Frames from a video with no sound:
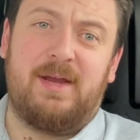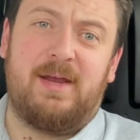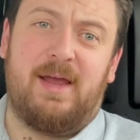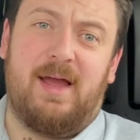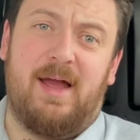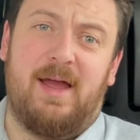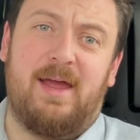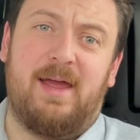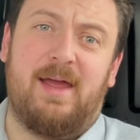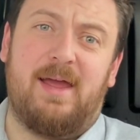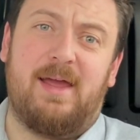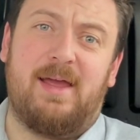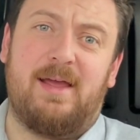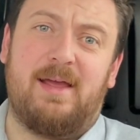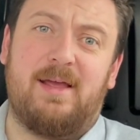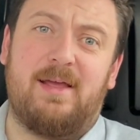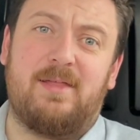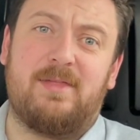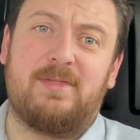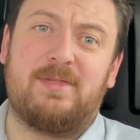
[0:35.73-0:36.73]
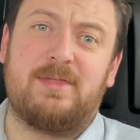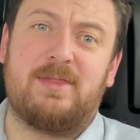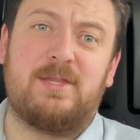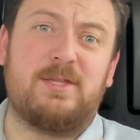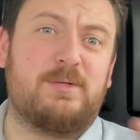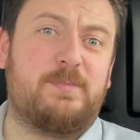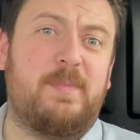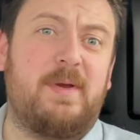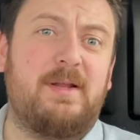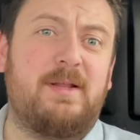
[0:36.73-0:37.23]
that the
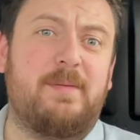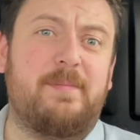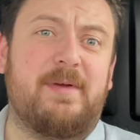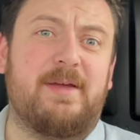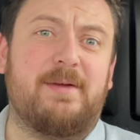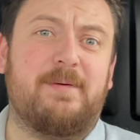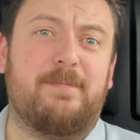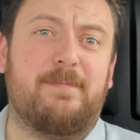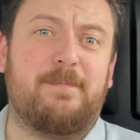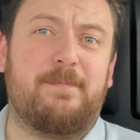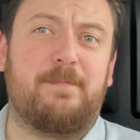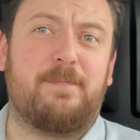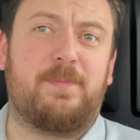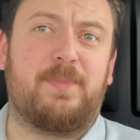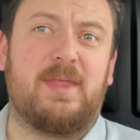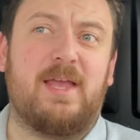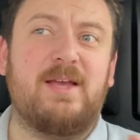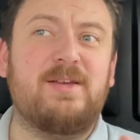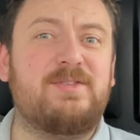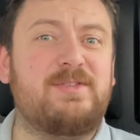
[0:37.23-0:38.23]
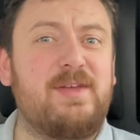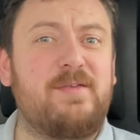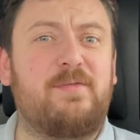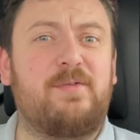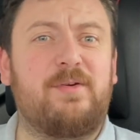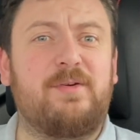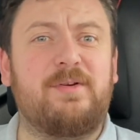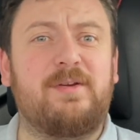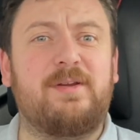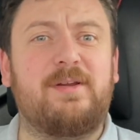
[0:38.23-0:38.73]
speed limit is
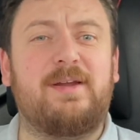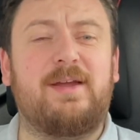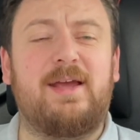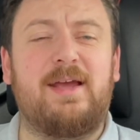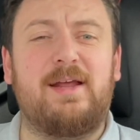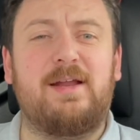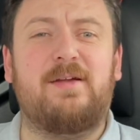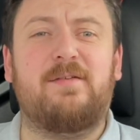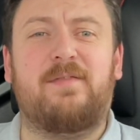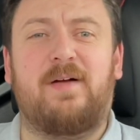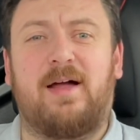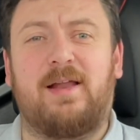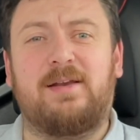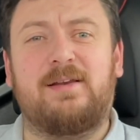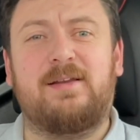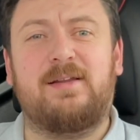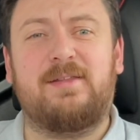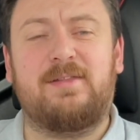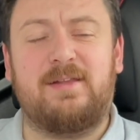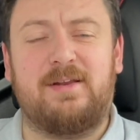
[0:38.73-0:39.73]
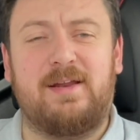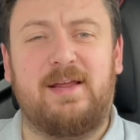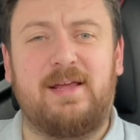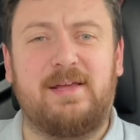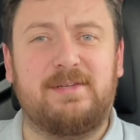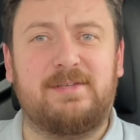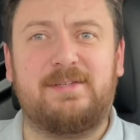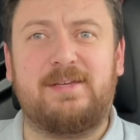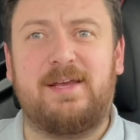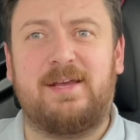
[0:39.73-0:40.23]
different in a van than it
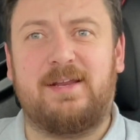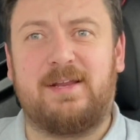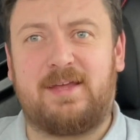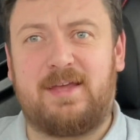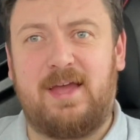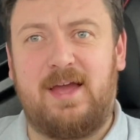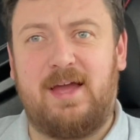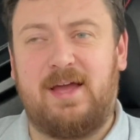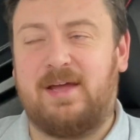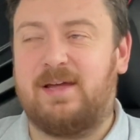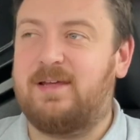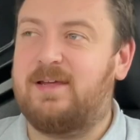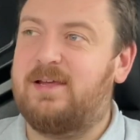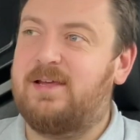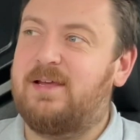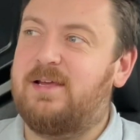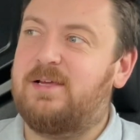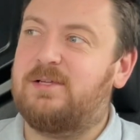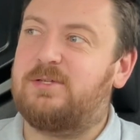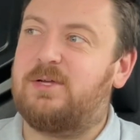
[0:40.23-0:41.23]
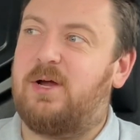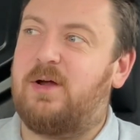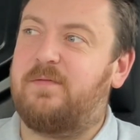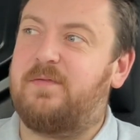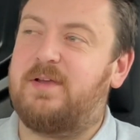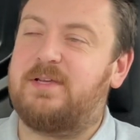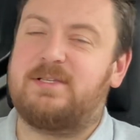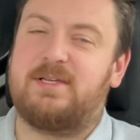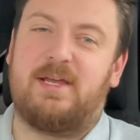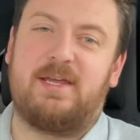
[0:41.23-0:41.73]
is in a car. So
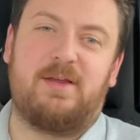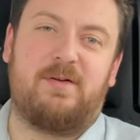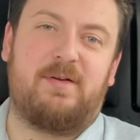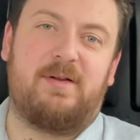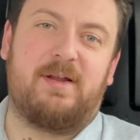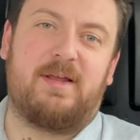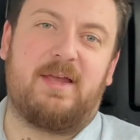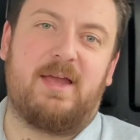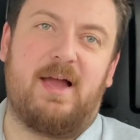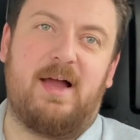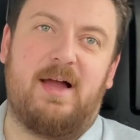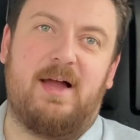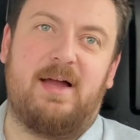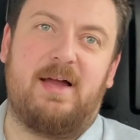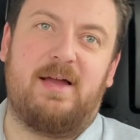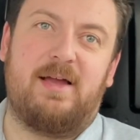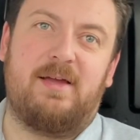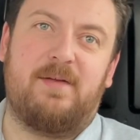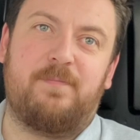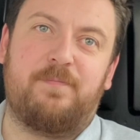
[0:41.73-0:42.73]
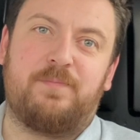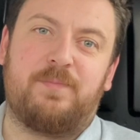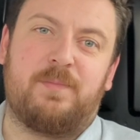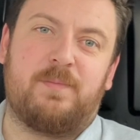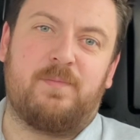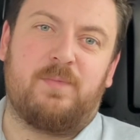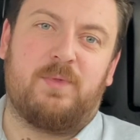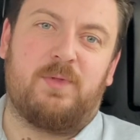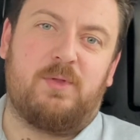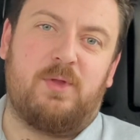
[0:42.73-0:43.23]
obviously you're in a car,
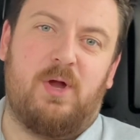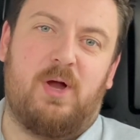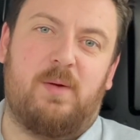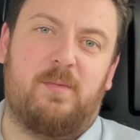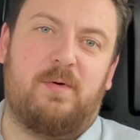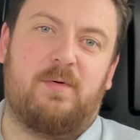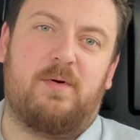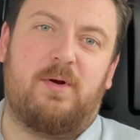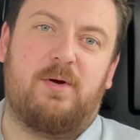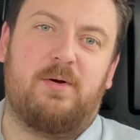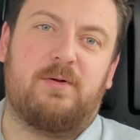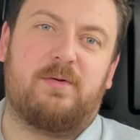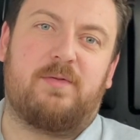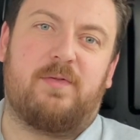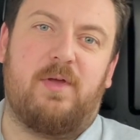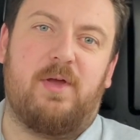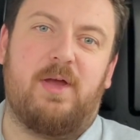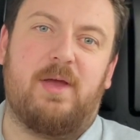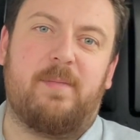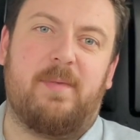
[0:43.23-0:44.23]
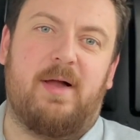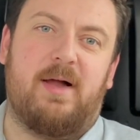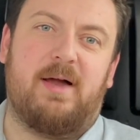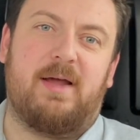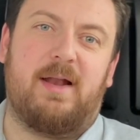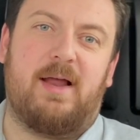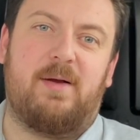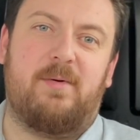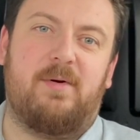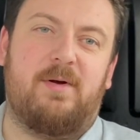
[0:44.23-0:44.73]
normal road 30 mile
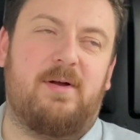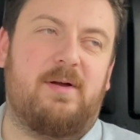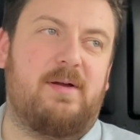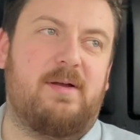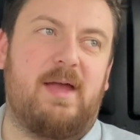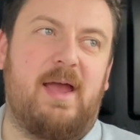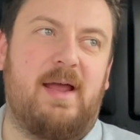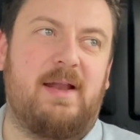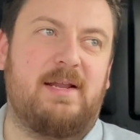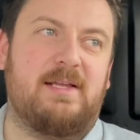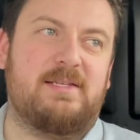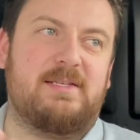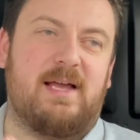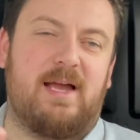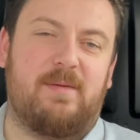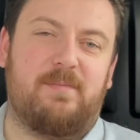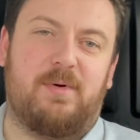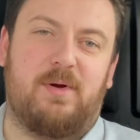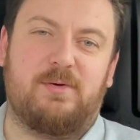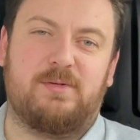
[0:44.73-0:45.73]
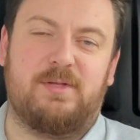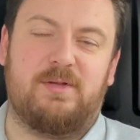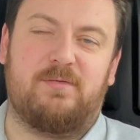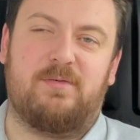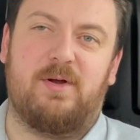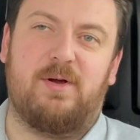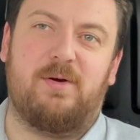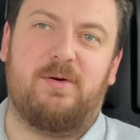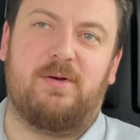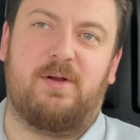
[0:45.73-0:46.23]
an hour, any signposted
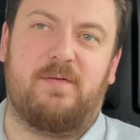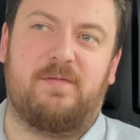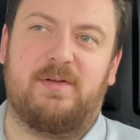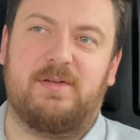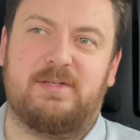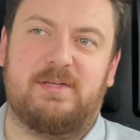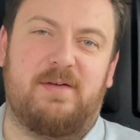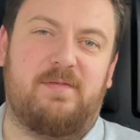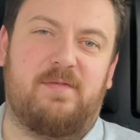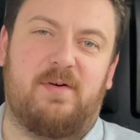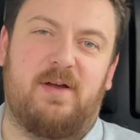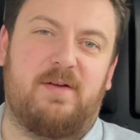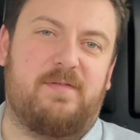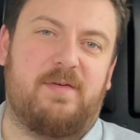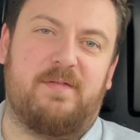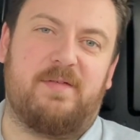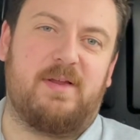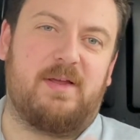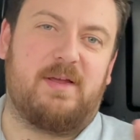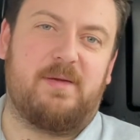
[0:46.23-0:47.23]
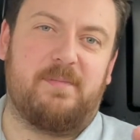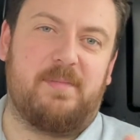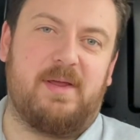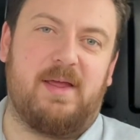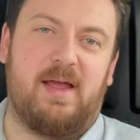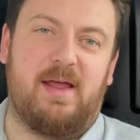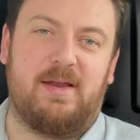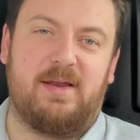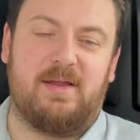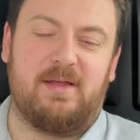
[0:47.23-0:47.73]
road, obviously 40-50 can
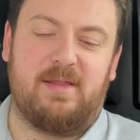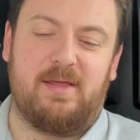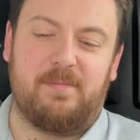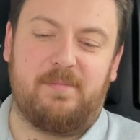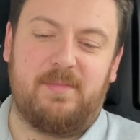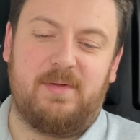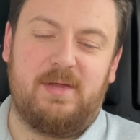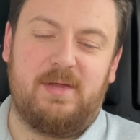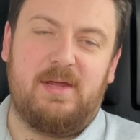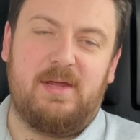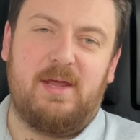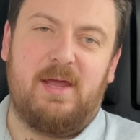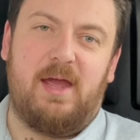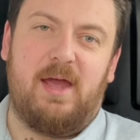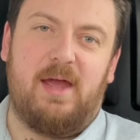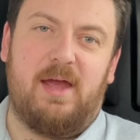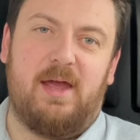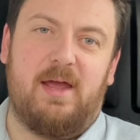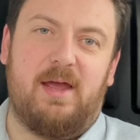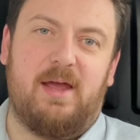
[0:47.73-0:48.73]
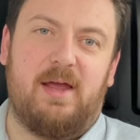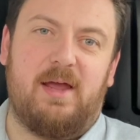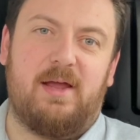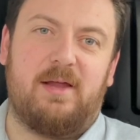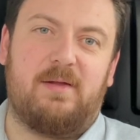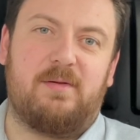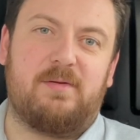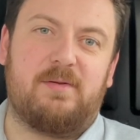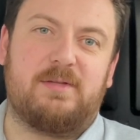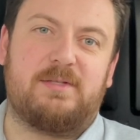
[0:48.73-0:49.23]
beat any of them.
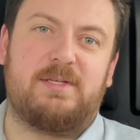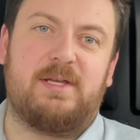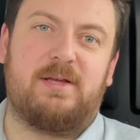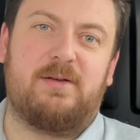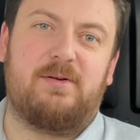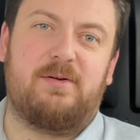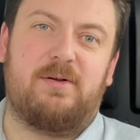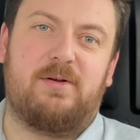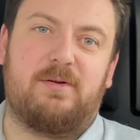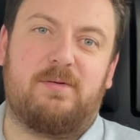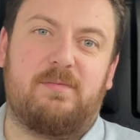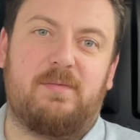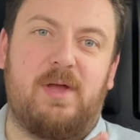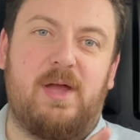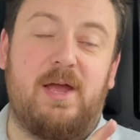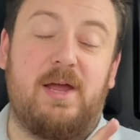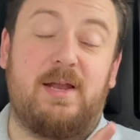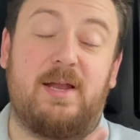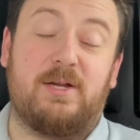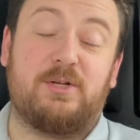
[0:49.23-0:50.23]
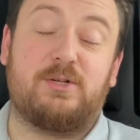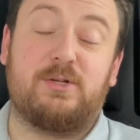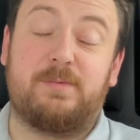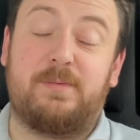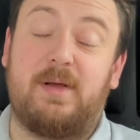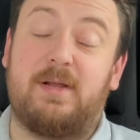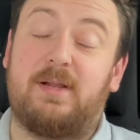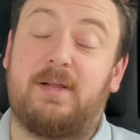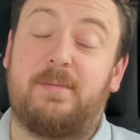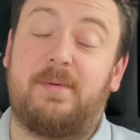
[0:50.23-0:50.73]
National
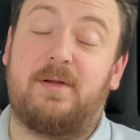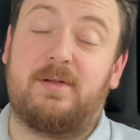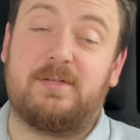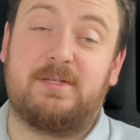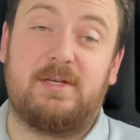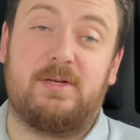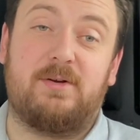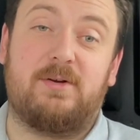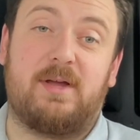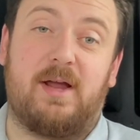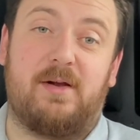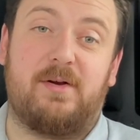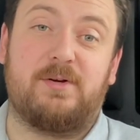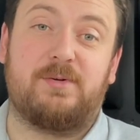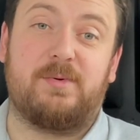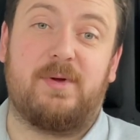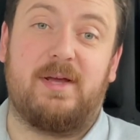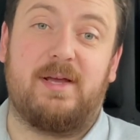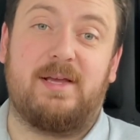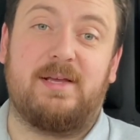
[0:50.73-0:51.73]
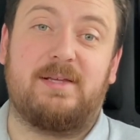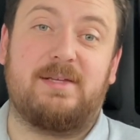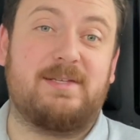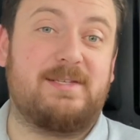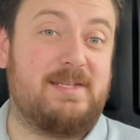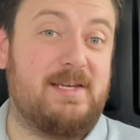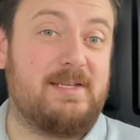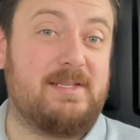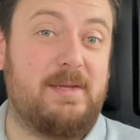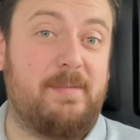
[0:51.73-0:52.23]
speed limit on single carriageway
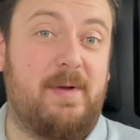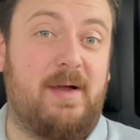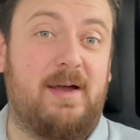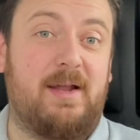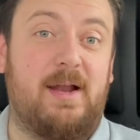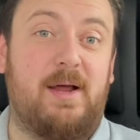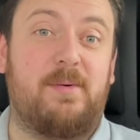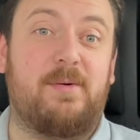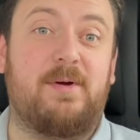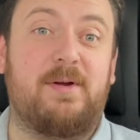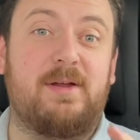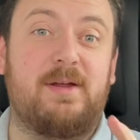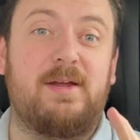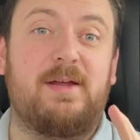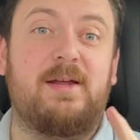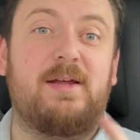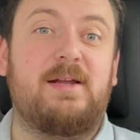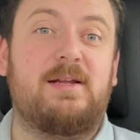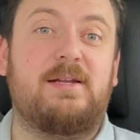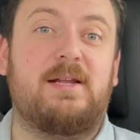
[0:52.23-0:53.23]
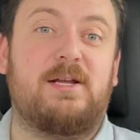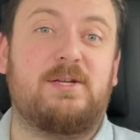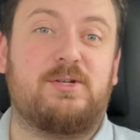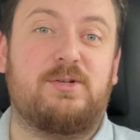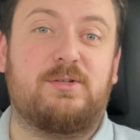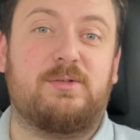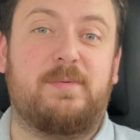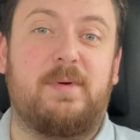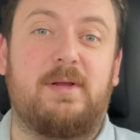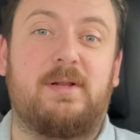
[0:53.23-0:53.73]
60 mile an hour,
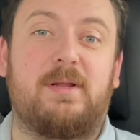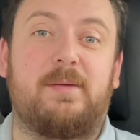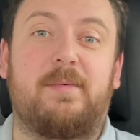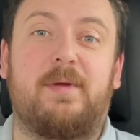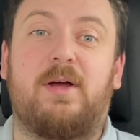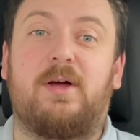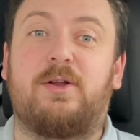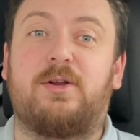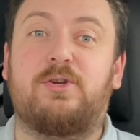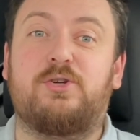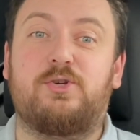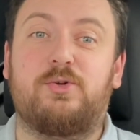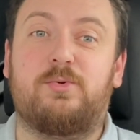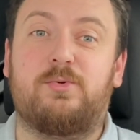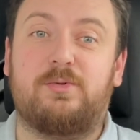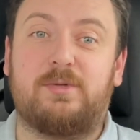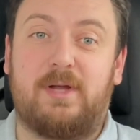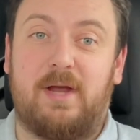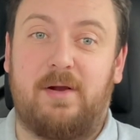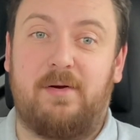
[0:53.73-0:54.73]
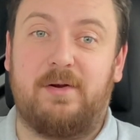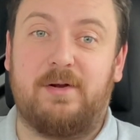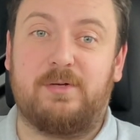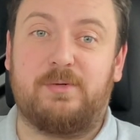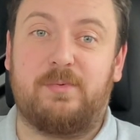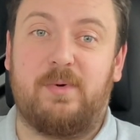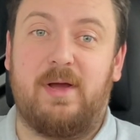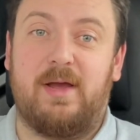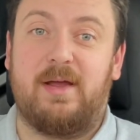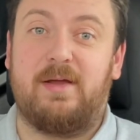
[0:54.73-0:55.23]
national speed limit on a dual
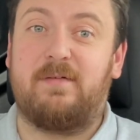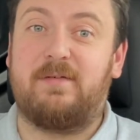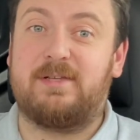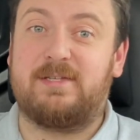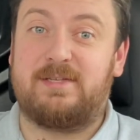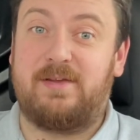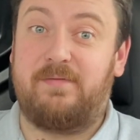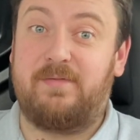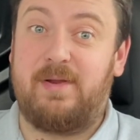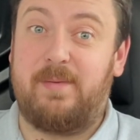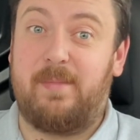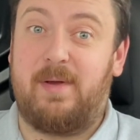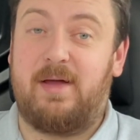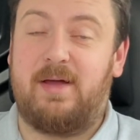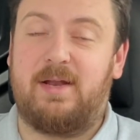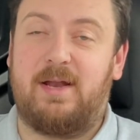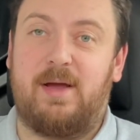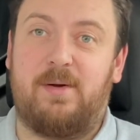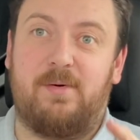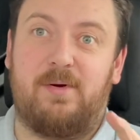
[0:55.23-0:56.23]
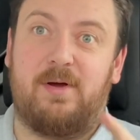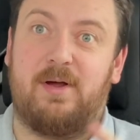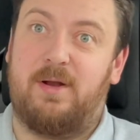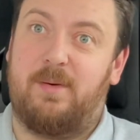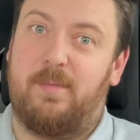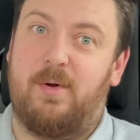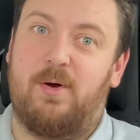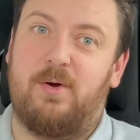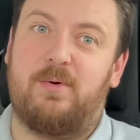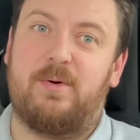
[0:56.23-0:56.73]
carriageway 70 mile an hour, and a
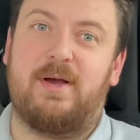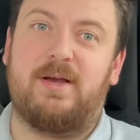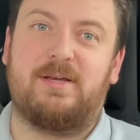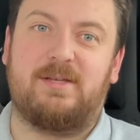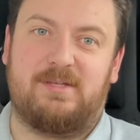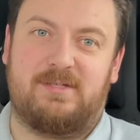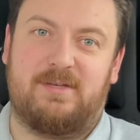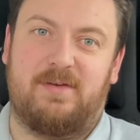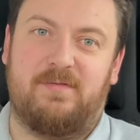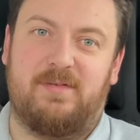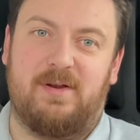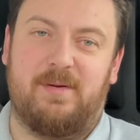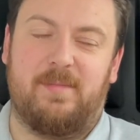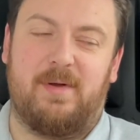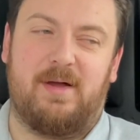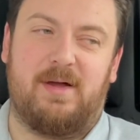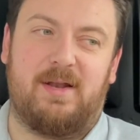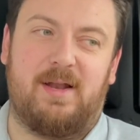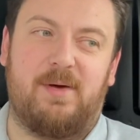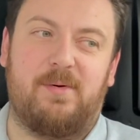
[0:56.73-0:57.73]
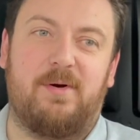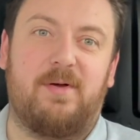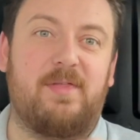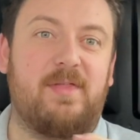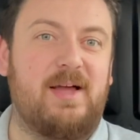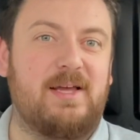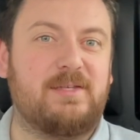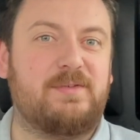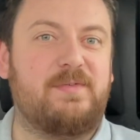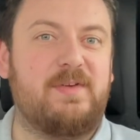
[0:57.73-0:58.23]
motorway 70 mile an hour.
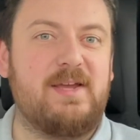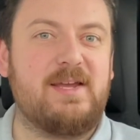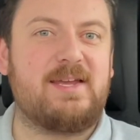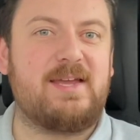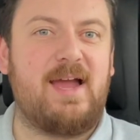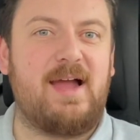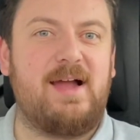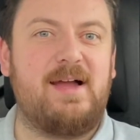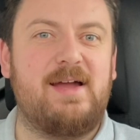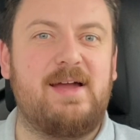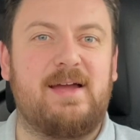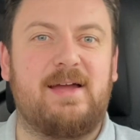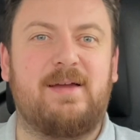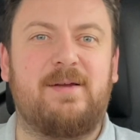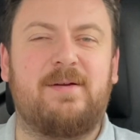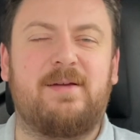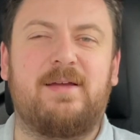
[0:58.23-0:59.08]
That's for your car.